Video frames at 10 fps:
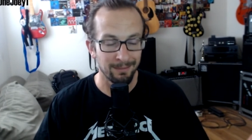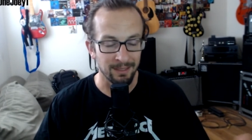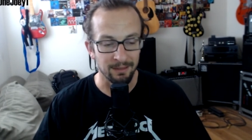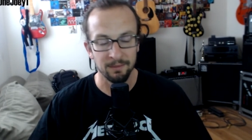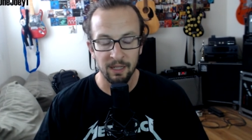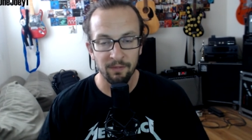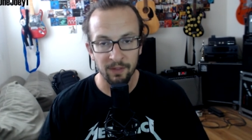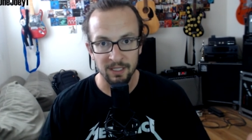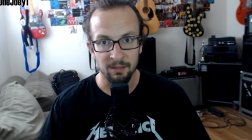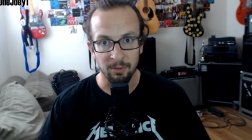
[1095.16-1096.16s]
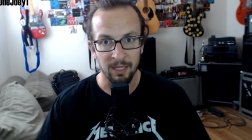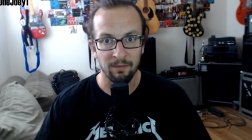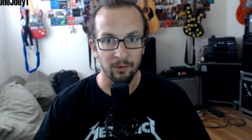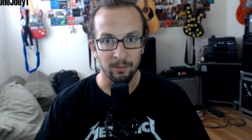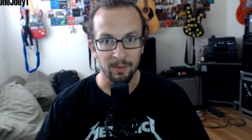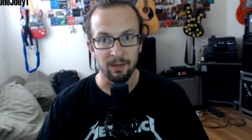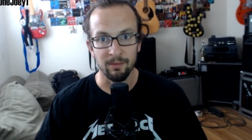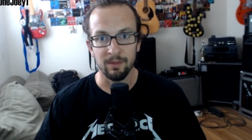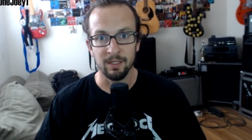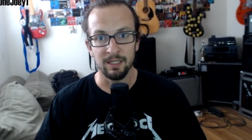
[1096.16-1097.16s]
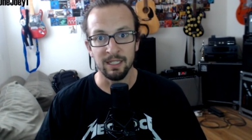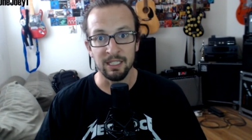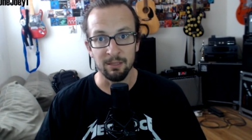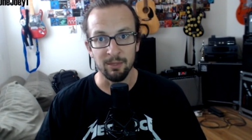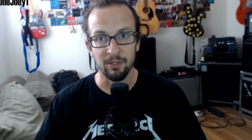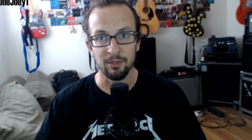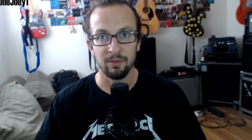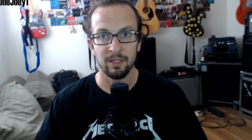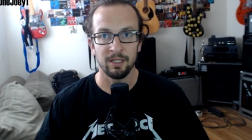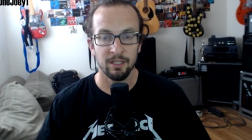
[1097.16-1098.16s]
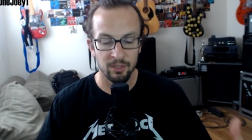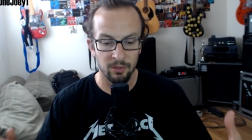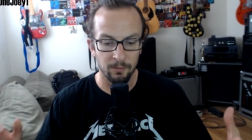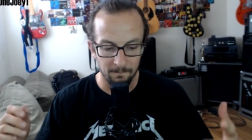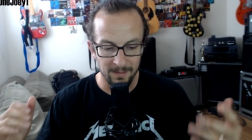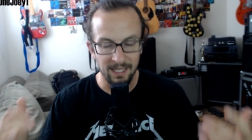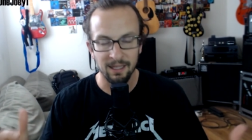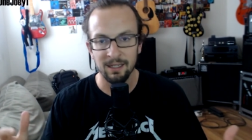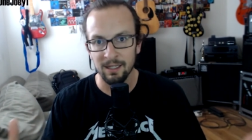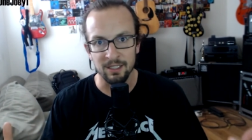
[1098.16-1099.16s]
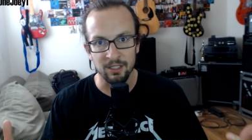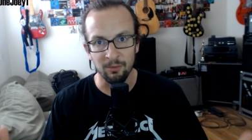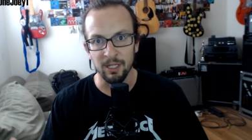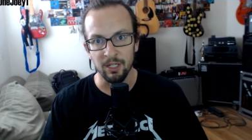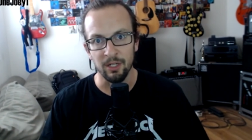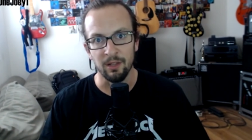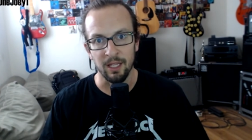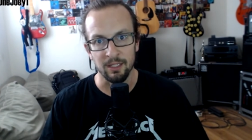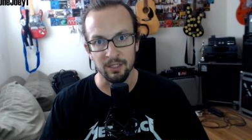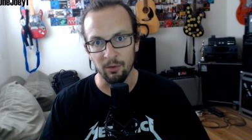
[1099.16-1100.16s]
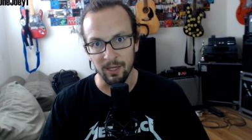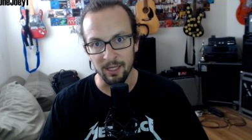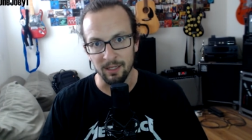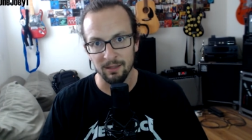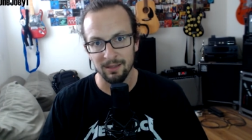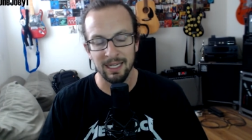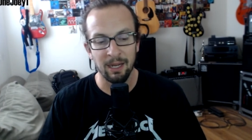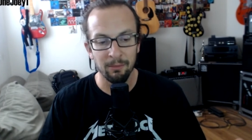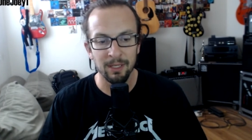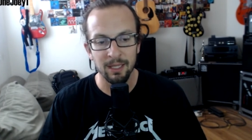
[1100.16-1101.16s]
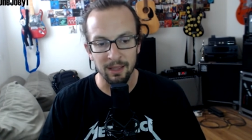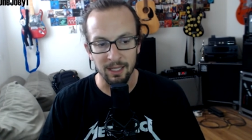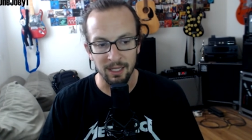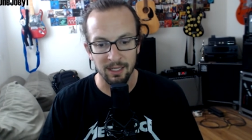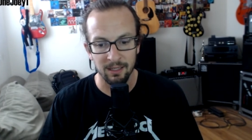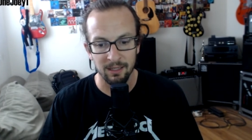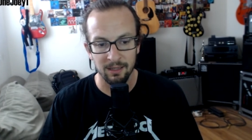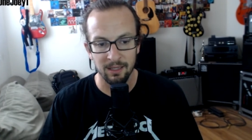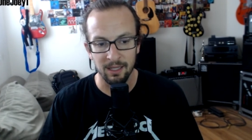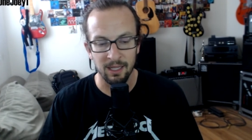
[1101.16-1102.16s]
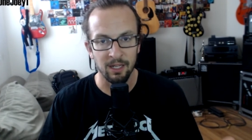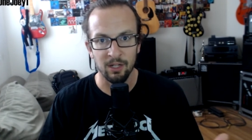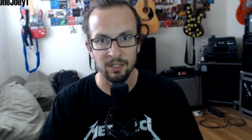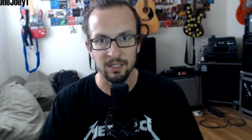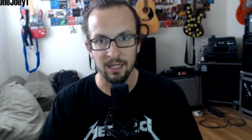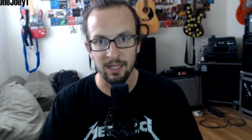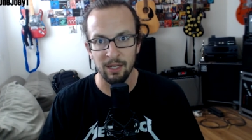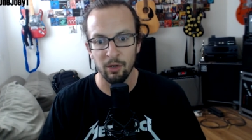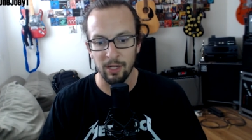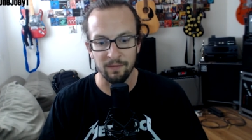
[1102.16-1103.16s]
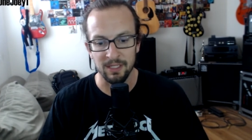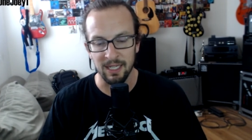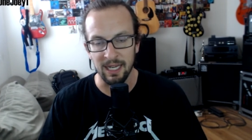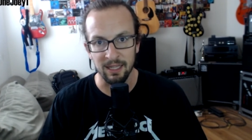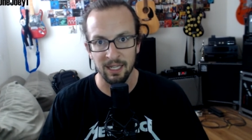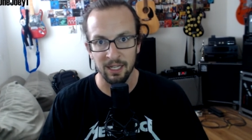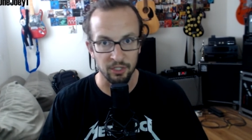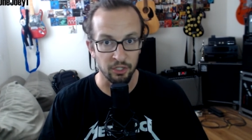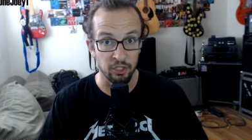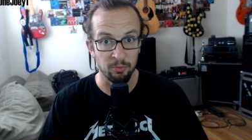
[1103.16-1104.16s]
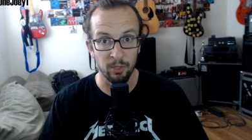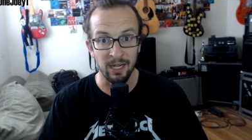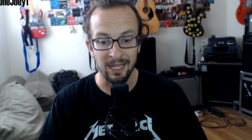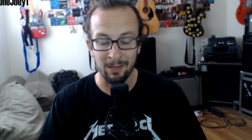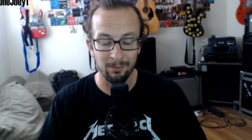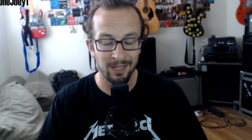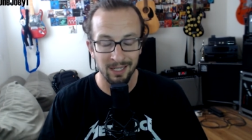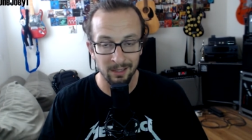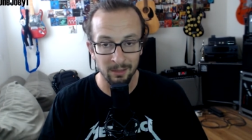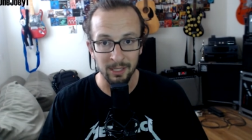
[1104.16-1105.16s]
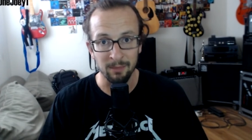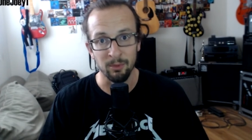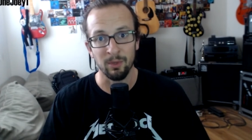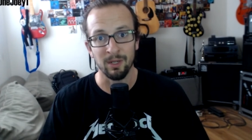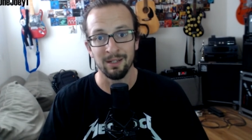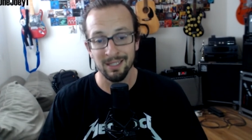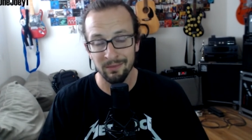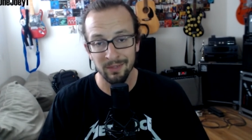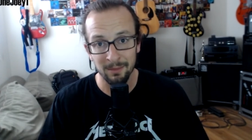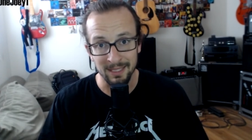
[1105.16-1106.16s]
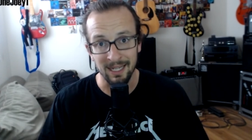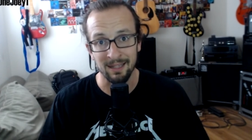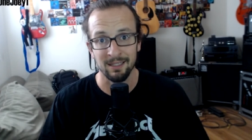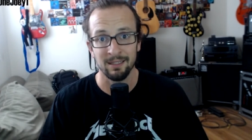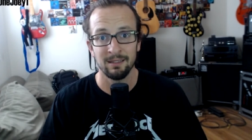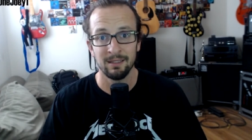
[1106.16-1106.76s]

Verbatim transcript: yeah, Netflix is a platform that needs to be used with this. So Metallica does so many good things already. Like, I really think that they don't have to say anything. It could just put out an album and it'll be number one. It's freaking Metallica.